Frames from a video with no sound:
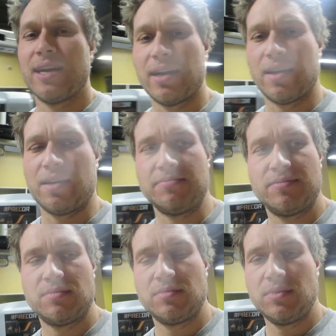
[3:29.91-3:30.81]
Um,
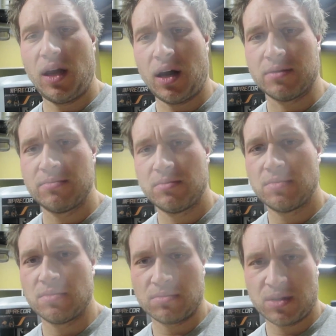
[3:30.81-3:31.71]

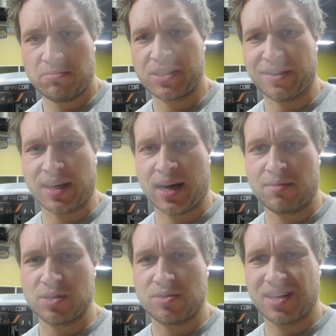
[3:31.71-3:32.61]
yeah, I'm gonna put down the
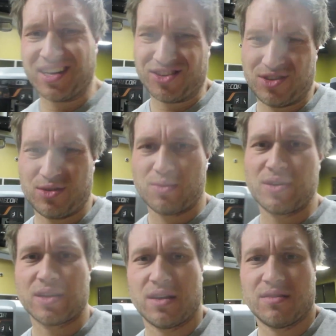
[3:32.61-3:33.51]
camera so I can actually do a
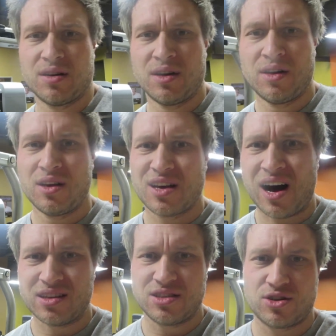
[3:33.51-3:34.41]
workout.
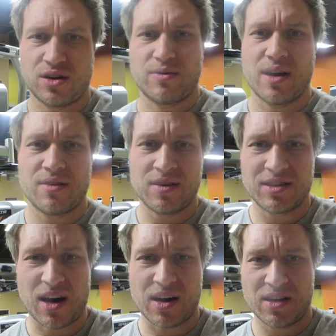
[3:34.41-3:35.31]
Concentrate rather
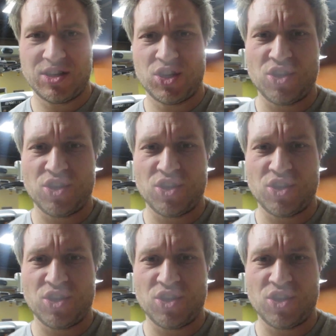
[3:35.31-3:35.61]
than talking to